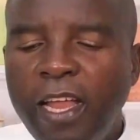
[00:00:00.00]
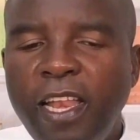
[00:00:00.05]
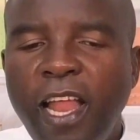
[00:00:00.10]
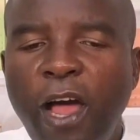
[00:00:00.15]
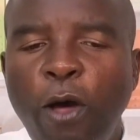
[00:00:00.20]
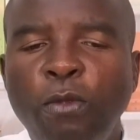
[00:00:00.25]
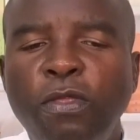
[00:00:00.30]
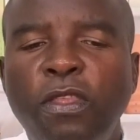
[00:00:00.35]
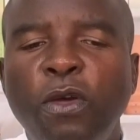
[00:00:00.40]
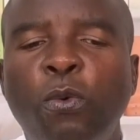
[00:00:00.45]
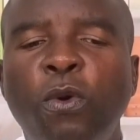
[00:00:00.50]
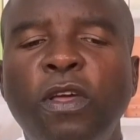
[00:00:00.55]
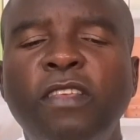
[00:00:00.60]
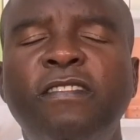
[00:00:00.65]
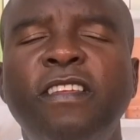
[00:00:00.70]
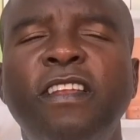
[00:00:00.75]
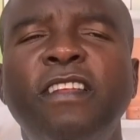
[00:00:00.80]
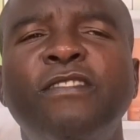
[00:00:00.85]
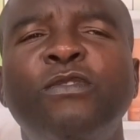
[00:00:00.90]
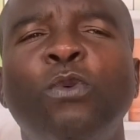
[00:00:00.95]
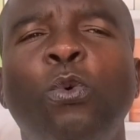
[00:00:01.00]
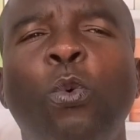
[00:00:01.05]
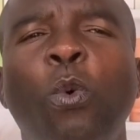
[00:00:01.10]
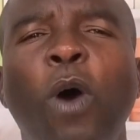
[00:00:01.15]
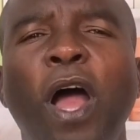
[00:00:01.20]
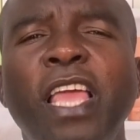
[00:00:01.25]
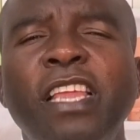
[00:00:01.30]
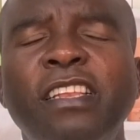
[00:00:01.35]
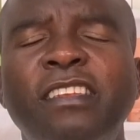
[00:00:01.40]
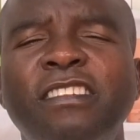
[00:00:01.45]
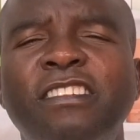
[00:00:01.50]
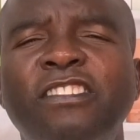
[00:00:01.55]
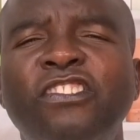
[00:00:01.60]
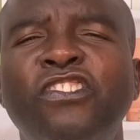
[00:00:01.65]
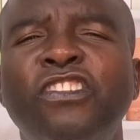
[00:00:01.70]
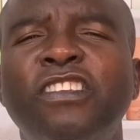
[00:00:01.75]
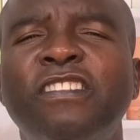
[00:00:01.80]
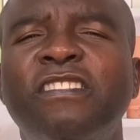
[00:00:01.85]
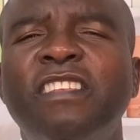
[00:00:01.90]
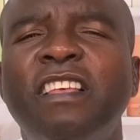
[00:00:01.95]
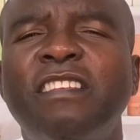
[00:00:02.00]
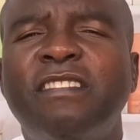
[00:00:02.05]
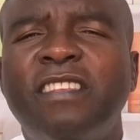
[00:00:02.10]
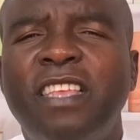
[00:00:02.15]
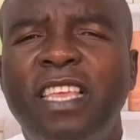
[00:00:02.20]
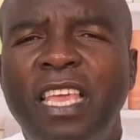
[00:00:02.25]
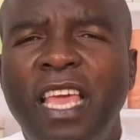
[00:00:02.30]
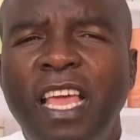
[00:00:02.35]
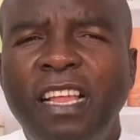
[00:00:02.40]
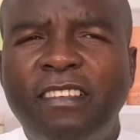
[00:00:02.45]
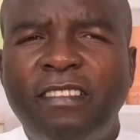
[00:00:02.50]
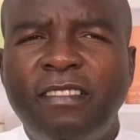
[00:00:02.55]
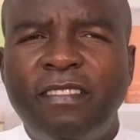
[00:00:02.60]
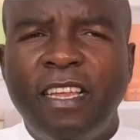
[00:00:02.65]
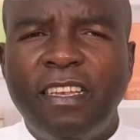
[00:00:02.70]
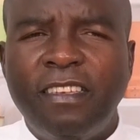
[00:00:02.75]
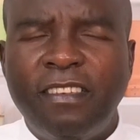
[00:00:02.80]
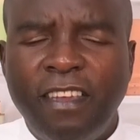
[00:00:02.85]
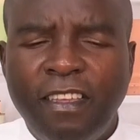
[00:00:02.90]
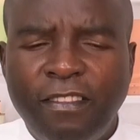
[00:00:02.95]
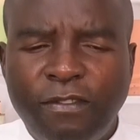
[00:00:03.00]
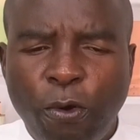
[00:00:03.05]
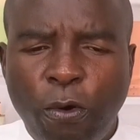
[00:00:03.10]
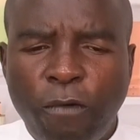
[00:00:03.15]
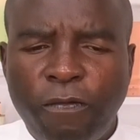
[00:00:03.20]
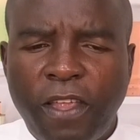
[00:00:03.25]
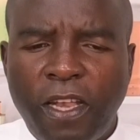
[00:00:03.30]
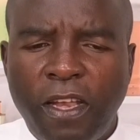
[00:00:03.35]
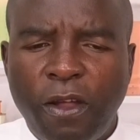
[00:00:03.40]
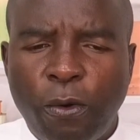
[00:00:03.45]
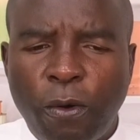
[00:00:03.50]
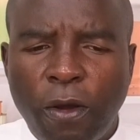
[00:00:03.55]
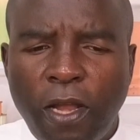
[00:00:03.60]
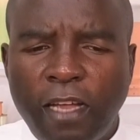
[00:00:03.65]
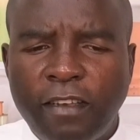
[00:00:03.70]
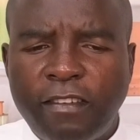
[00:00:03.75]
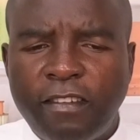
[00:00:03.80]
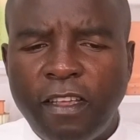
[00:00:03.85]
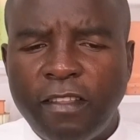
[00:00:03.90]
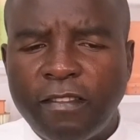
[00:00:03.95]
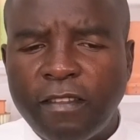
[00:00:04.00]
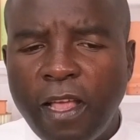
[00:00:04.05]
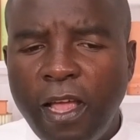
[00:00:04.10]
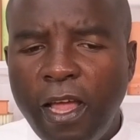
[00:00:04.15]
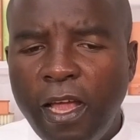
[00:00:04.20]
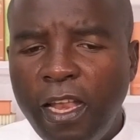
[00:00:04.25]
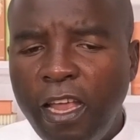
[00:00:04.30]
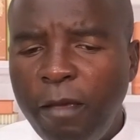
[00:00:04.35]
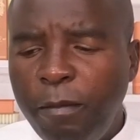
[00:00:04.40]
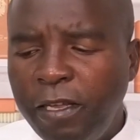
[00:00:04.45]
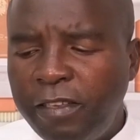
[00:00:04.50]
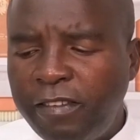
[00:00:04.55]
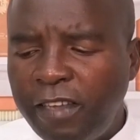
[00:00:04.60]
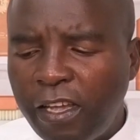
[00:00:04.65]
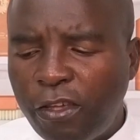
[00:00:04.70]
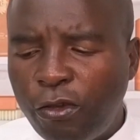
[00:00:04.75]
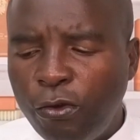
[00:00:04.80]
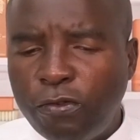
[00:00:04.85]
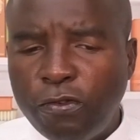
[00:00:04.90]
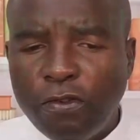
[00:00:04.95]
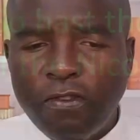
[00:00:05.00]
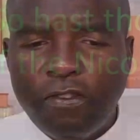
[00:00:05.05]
Now the question is, why did Jesus hate the deeds of the Nicolaitans? Let me take you to